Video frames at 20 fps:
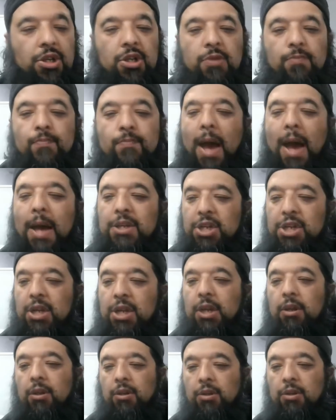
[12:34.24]

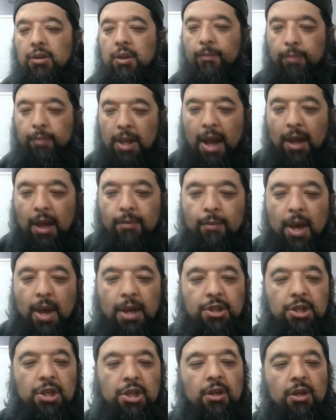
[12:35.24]
magic, the black
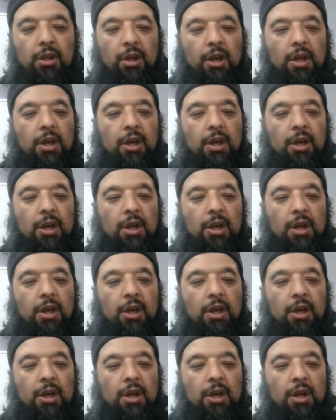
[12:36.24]
magic,